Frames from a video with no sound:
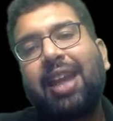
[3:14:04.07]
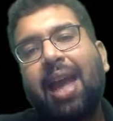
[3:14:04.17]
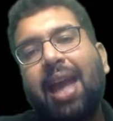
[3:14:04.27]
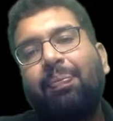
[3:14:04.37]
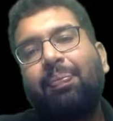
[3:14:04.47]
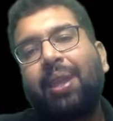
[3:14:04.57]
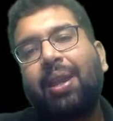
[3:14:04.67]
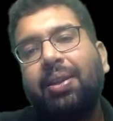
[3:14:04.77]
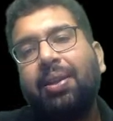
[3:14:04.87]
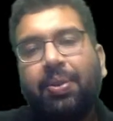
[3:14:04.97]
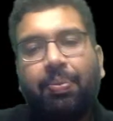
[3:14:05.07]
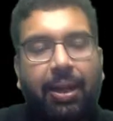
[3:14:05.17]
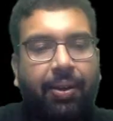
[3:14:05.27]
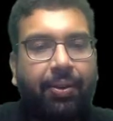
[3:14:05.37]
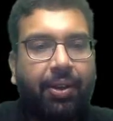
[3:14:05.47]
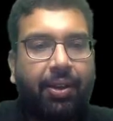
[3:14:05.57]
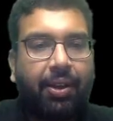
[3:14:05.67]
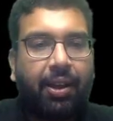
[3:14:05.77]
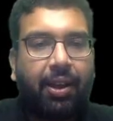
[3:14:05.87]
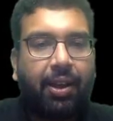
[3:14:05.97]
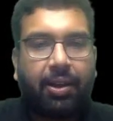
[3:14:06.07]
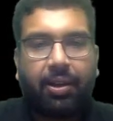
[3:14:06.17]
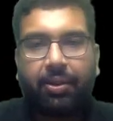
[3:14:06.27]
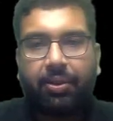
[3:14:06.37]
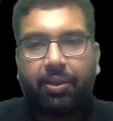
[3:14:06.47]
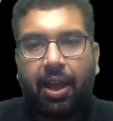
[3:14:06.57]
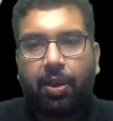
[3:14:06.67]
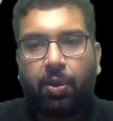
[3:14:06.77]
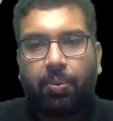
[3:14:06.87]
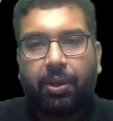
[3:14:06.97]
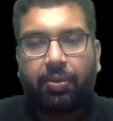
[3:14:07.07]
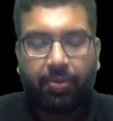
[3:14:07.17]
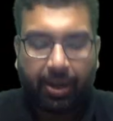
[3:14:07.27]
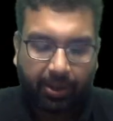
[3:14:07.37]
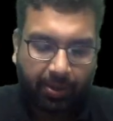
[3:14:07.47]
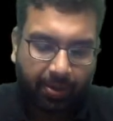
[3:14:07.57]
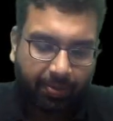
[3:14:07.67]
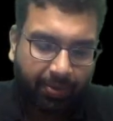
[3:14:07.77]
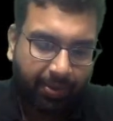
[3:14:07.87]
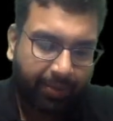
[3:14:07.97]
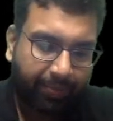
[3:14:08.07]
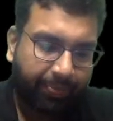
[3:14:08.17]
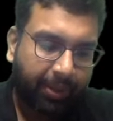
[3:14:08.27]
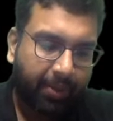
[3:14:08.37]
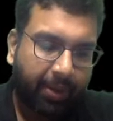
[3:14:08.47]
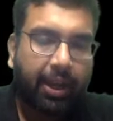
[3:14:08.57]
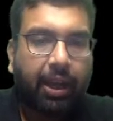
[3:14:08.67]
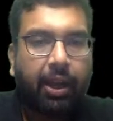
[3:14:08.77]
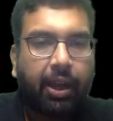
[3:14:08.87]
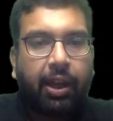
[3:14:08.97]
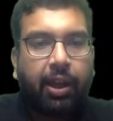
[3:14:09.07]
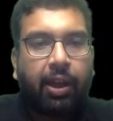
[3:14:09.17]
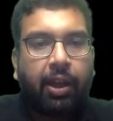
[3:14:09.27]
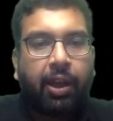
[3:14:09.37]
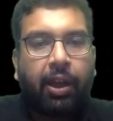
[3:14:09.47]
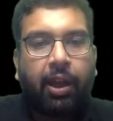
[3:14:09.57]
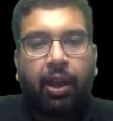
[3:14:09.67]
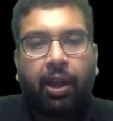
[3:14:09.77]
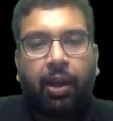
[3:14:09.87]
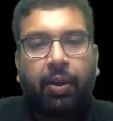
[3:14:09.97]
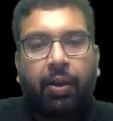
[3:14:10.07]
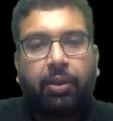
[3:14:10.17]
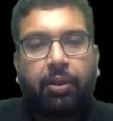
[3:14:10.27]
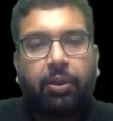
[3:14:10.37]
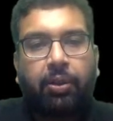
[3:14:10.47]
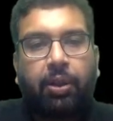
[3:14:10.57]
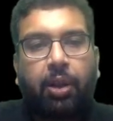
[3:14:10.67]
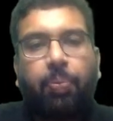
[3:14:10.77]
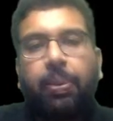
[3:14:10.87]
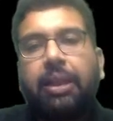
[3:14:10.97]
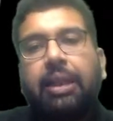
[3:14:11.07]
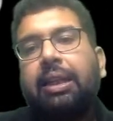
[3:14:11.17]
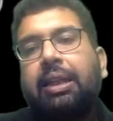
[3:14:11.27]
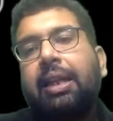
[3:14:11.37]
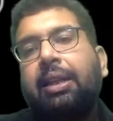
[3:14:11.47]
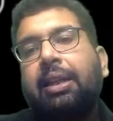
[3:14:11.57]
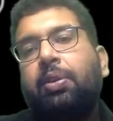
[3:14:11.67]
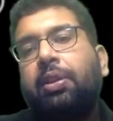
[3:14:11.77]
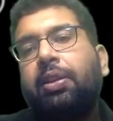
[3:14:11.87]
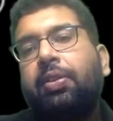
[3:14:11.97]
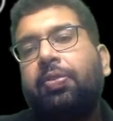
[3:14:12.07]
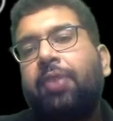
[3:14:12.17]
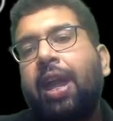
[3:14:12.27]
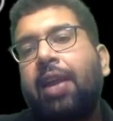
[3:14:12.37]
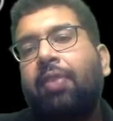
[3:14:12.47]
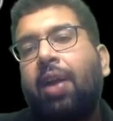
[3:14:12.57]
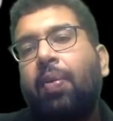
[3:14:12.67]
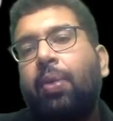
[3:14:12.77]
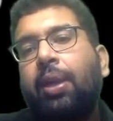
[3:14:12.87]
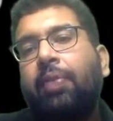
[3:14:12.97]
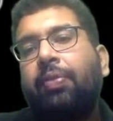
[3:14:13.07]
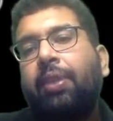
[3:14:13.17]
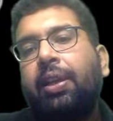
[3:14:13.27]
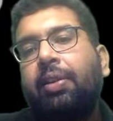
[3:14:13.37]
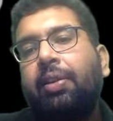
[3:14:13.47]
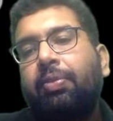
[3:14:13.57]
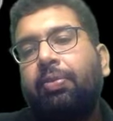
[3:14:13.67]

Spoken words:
cap. Understood, beta? Understood. I hope it is fine to everyone. Okay. Okay, so now please understand it. So this 5, how can we